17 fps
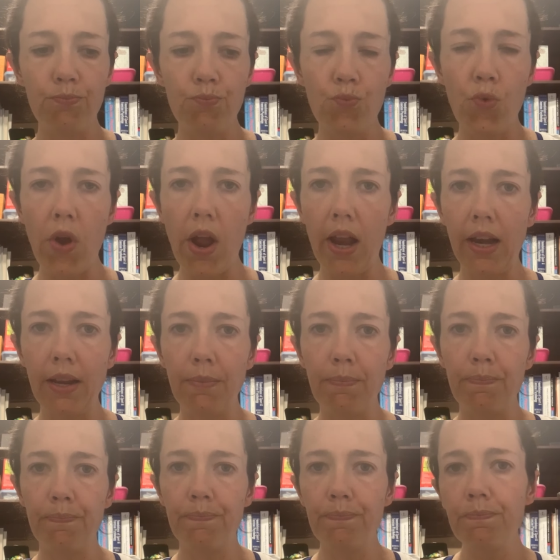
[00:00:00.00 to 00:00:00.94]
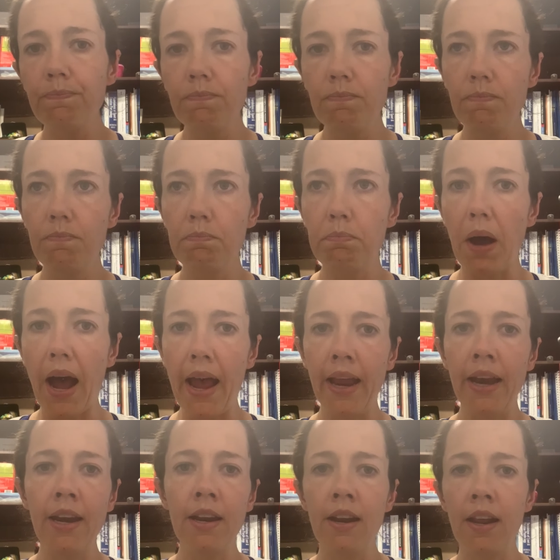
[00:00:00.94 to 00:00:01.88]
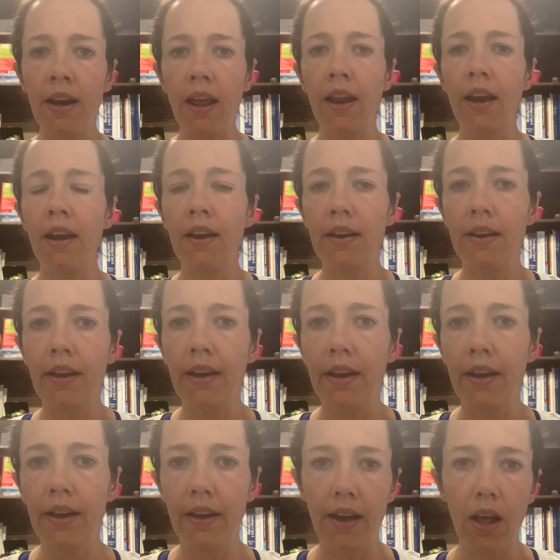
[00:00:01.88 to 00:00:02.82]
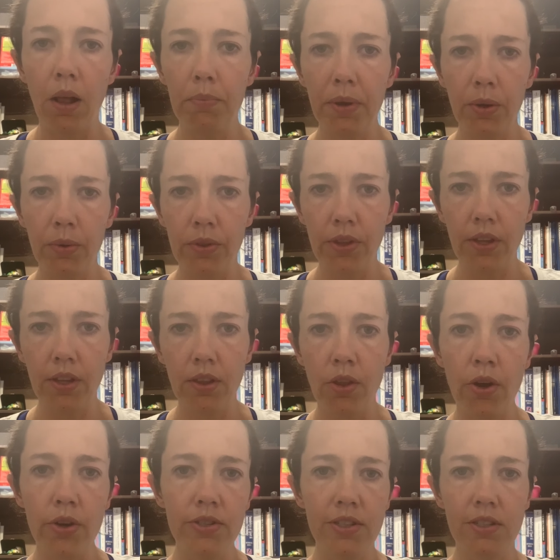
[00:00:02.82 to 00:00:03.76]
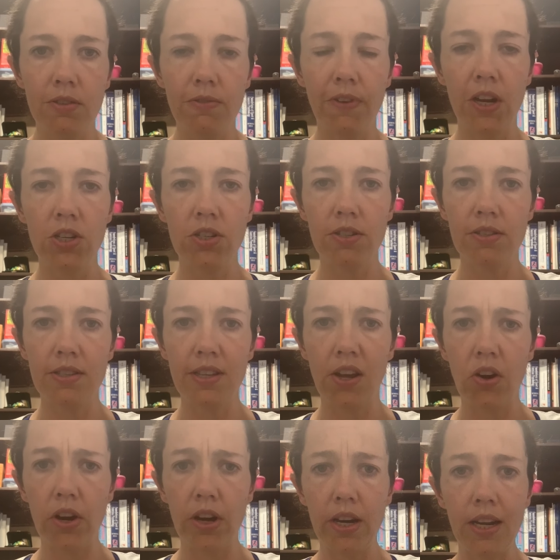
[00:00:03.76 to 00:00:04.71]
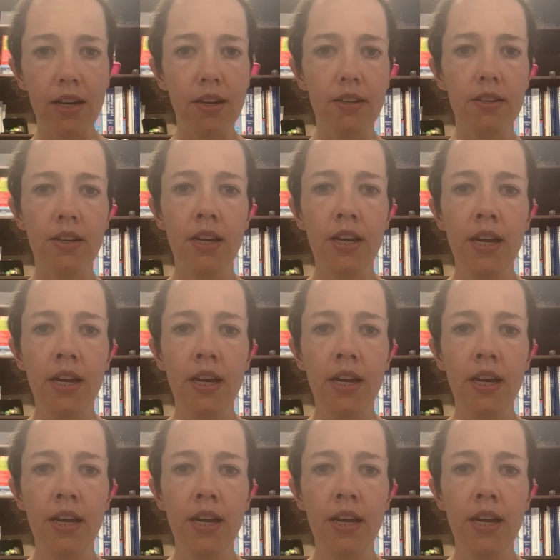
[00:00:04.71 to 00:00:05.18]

really buying in and helping with those interventions that are needed.